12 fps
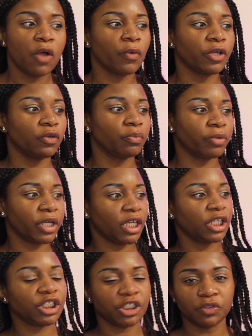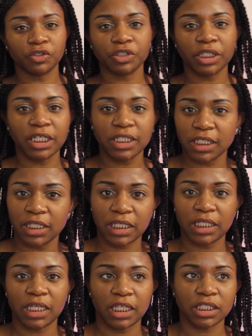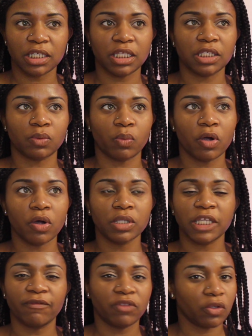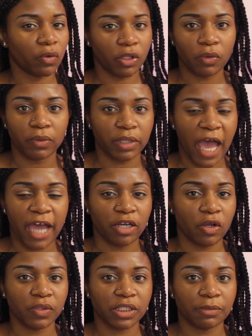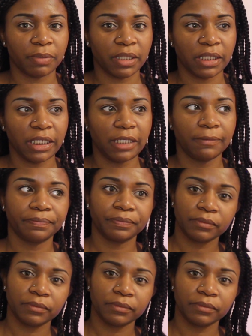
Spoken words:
Were you bringing children into this world even though you had no stability?